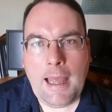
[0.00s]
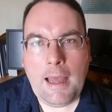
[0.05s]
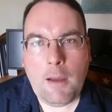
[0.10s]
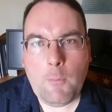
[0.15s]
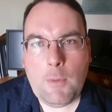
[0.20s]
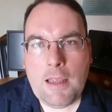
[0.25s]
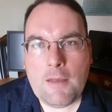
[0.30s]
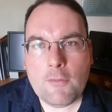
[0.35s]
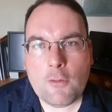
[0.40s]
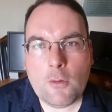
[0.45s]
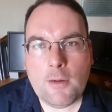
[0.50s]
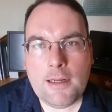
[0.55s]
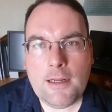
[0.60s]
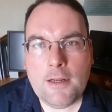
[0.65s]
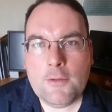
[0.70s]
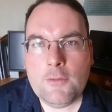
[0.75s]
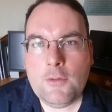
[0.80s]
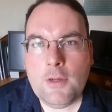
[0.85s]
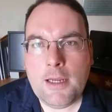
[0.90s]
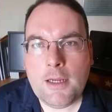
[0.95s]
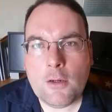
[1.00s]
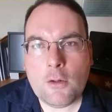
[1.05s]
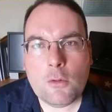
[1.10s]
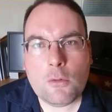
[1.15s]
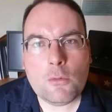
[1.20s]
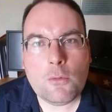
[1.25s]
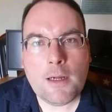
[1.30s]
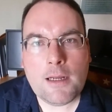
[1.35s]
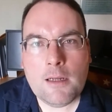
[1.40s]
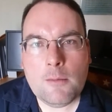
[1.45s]
we have created
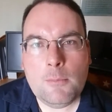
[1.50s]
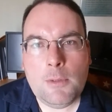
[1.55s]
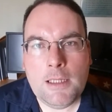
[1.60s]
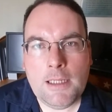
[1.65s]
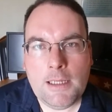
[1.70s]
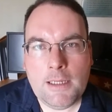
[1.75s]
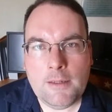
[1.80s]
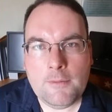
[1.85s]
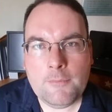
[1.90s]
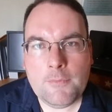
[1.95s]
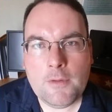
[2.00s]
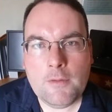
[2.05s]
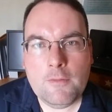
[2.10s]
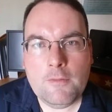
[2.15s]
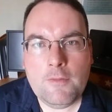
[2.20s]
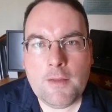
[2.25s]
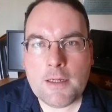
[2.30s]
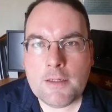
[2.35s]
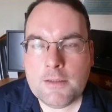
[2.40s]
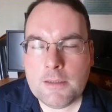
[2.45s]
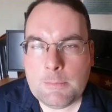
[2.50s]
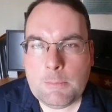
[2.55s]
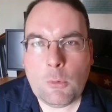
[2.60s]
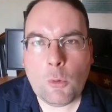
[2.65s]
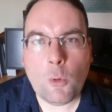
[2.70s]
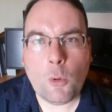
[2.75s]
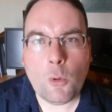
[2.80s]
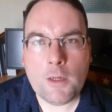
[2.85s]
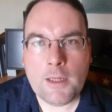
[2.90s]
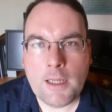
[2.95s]
incredibly
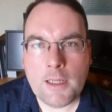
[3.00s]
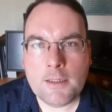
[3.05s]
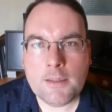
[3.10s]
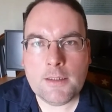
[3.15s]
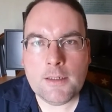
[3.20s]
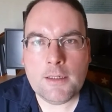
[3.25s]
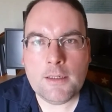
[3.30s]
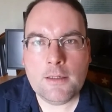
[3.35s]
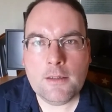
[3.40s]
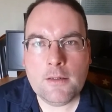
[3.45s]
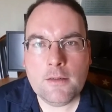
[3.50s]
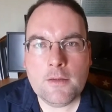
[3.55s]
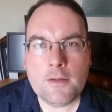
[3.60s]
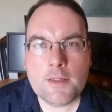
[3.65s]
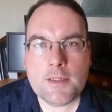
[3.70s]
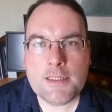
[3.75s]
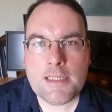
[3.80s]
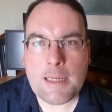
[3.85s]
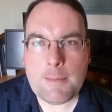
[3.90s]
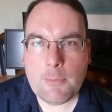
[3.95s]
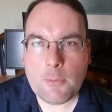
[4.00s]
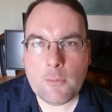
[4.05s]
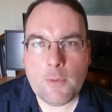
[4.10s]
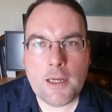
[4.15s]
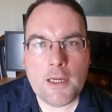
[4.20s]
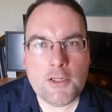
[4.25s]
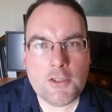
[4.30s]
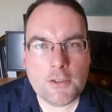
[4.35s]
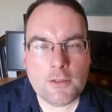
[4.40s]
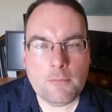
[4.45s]
victim-oriented,
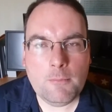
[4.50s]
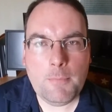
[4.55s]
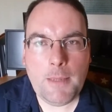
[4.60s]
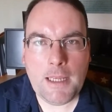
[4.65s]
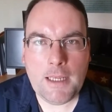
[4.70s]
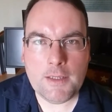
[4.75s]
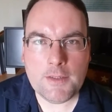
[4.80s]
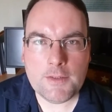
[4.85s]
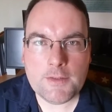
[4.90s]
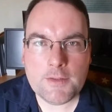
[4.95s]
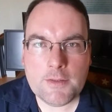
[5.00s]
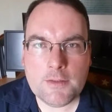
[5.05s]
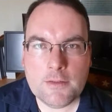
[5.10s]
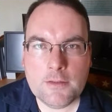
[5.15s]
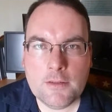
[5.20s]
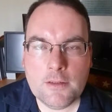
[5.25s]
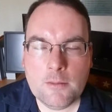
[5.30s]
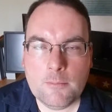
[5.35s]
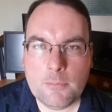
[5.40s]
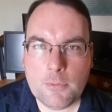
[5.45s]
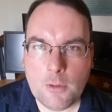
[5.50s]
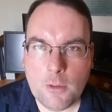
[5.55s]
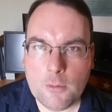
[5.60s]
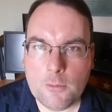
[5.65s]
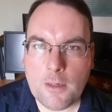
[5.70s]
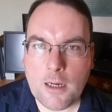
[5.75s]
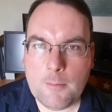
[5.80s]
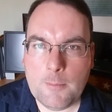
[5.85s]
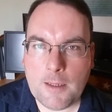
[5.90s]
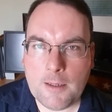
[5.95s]
separation-based
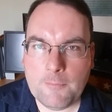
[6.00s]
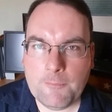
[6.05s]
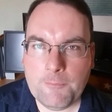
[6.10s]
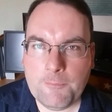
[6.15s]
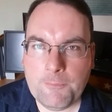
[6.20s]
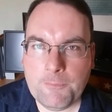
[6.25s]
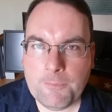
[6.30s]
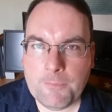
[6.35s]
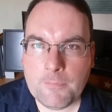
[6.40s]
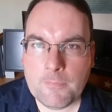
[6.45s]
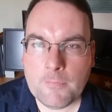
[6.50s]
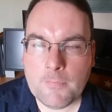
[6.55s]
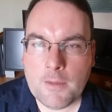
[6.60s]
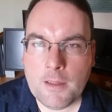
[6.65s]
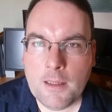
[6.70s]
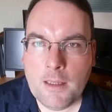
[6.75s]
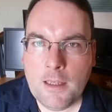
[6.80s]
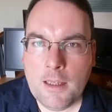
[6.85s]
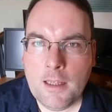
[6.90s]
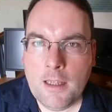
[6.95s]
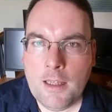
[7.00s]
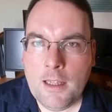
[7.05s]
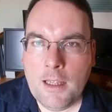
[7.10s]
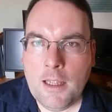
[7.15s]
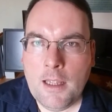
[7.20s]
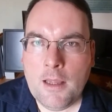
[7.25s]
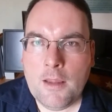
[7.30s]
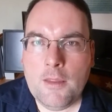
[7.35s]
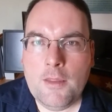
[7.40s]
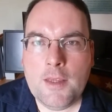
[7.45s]
programming.
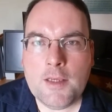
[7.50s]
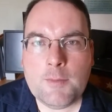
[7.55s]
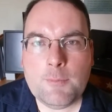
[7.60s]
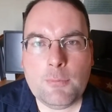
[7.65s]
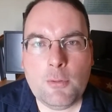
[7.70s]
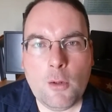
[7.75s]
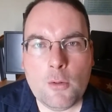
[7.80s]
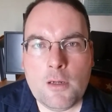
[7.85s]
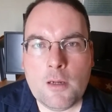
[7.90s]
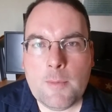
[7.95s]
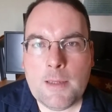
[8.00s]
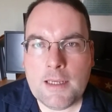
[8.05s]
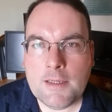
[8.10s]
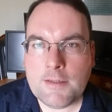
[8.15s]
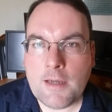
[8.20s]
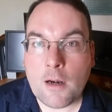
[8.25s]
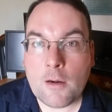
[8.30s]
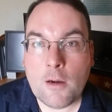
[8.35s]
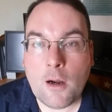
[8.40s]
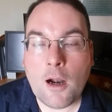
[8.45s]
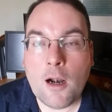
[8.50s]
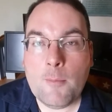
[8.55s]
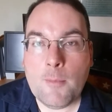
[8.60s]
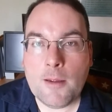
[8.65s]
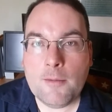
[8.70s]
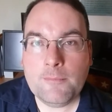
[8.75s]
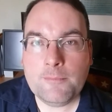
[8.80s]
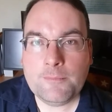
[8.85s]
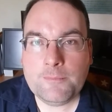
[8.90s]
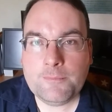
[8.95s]
This programming is our karma.